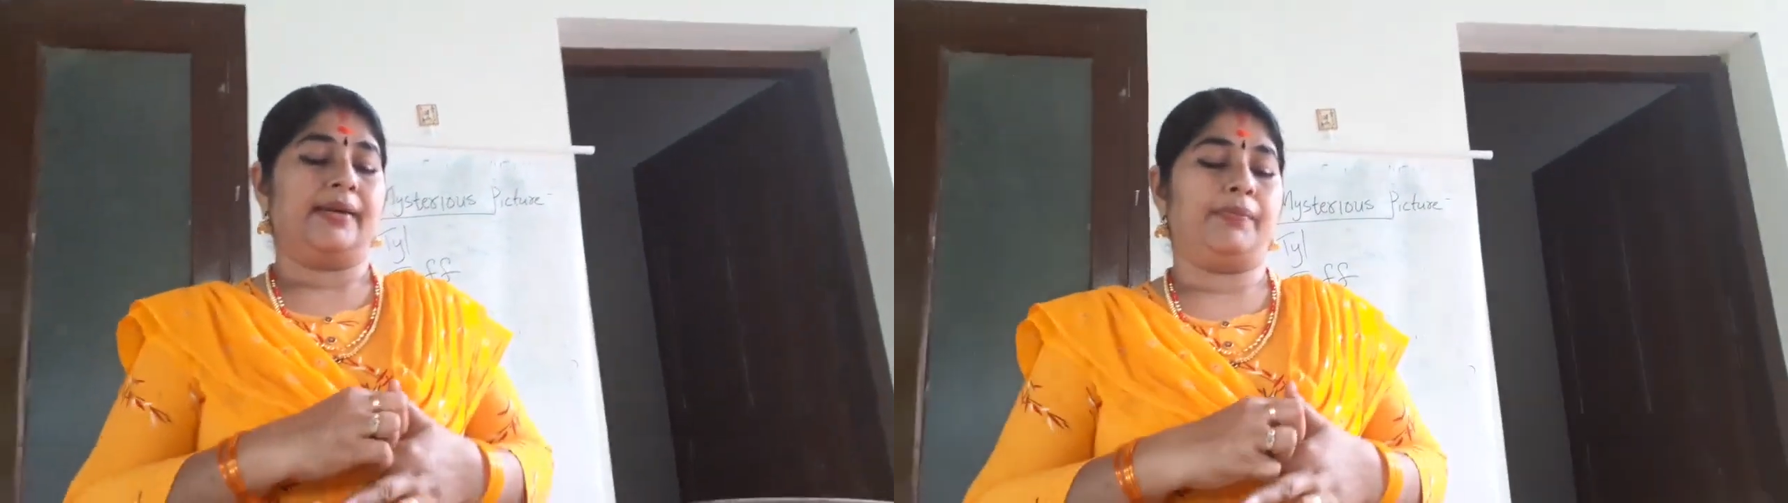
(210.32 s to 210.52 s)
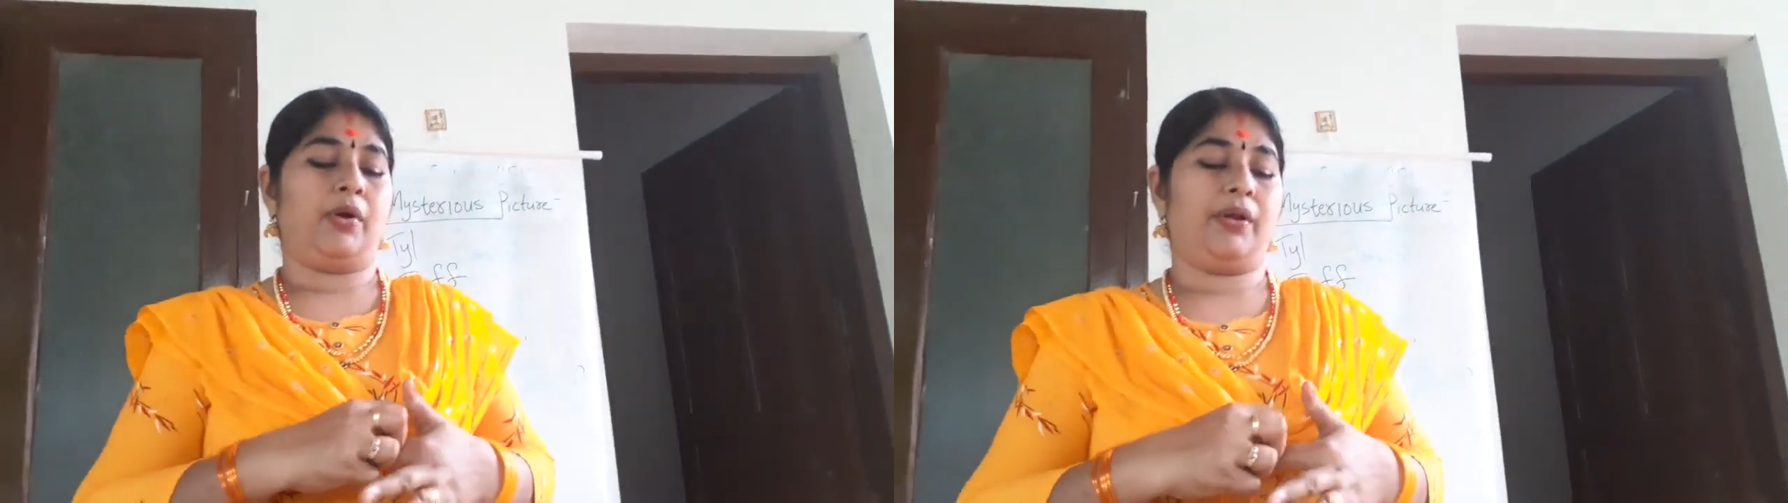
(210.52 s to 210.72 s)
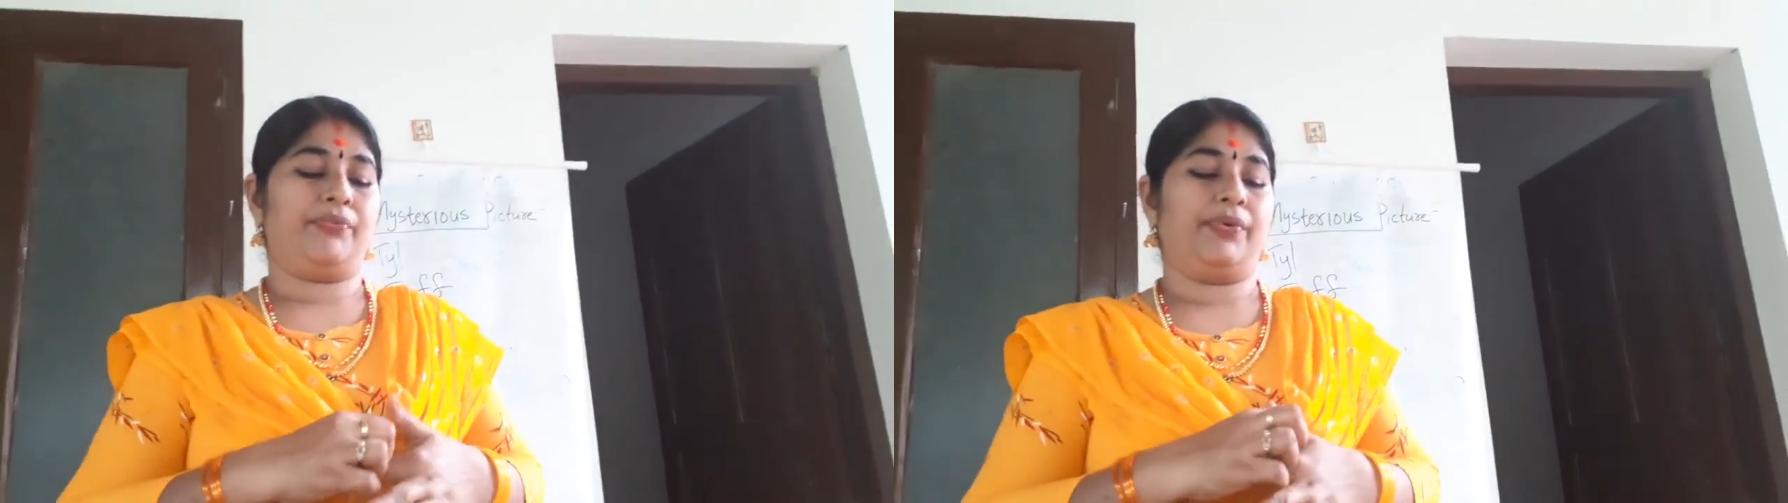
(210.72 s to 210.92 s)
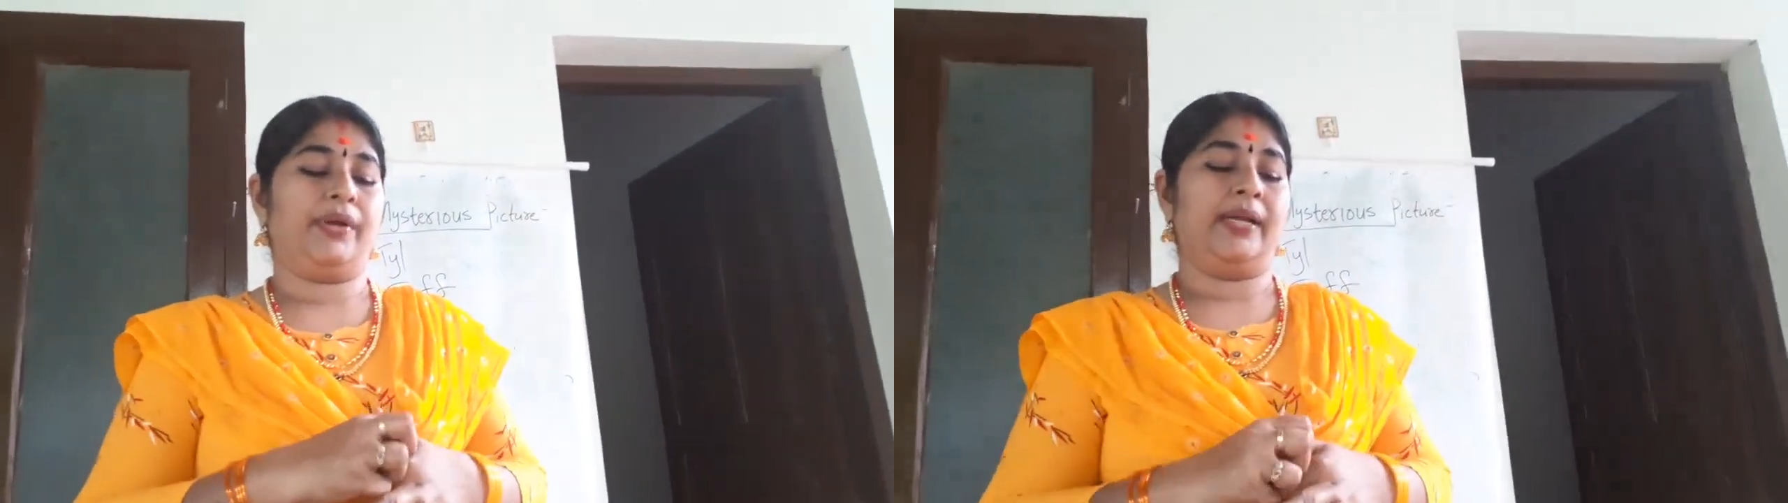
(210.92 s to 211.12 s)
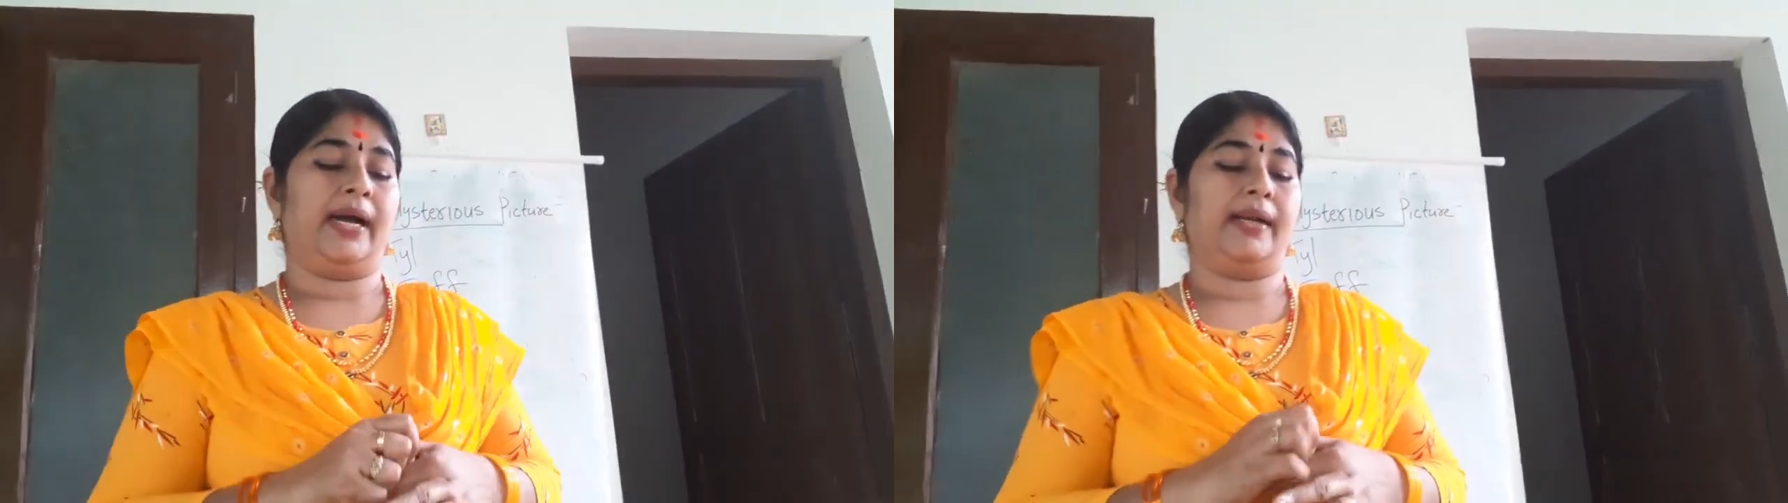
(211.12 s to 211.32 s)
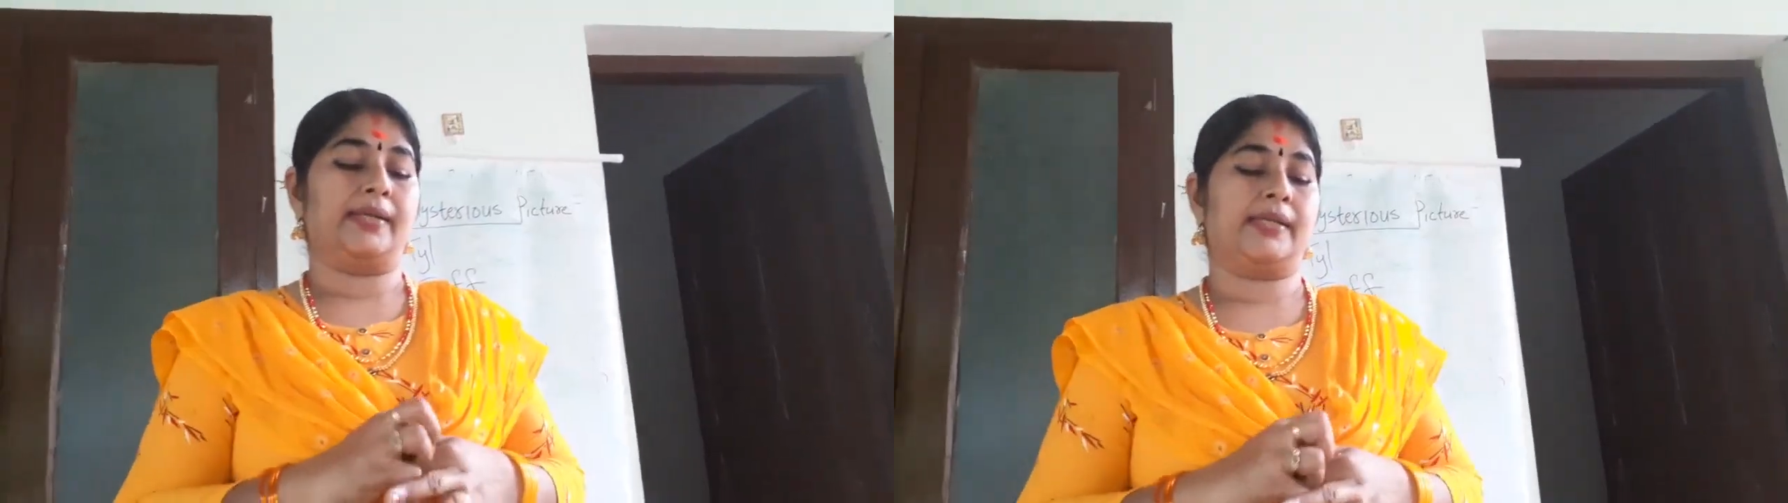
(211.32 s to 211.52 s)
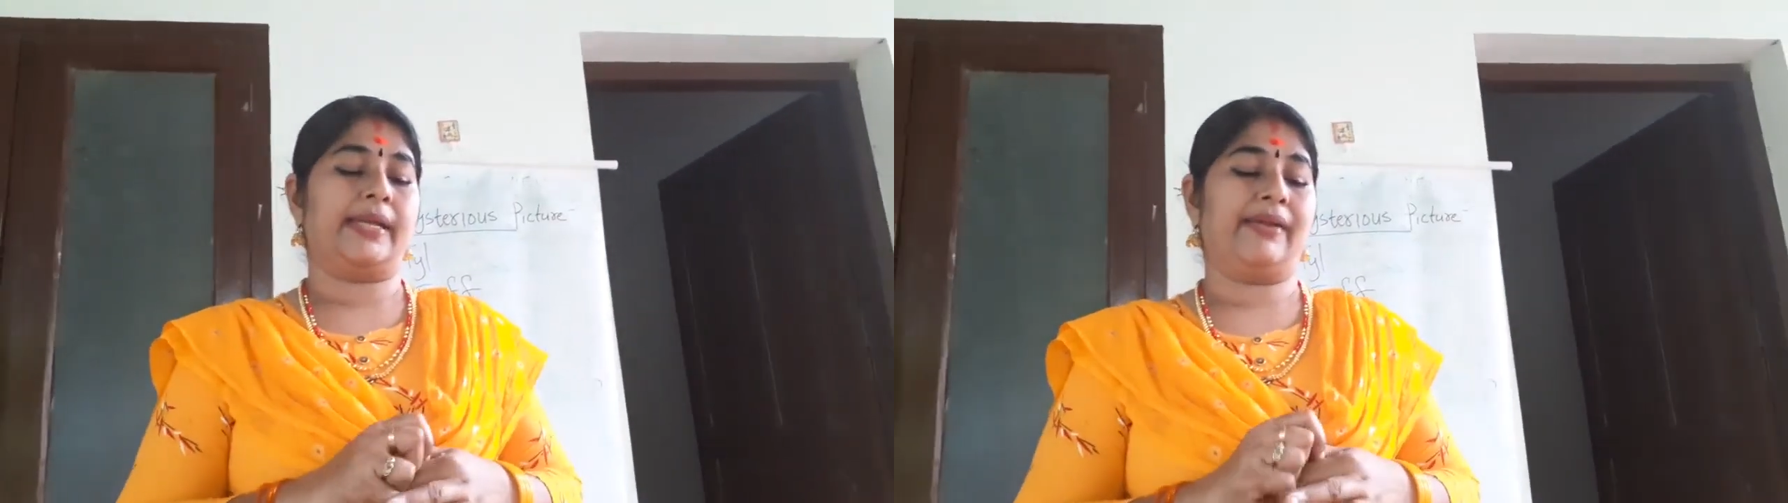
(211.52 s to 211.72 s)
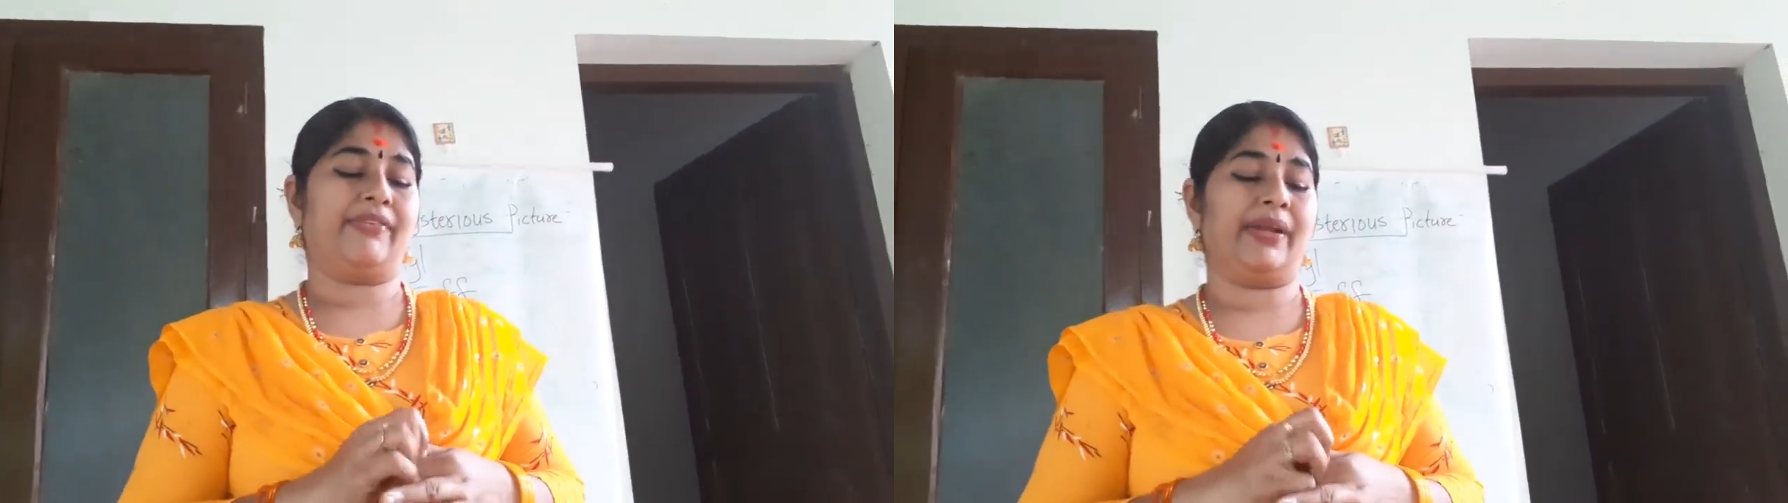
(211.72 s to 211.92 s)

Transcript: more food, give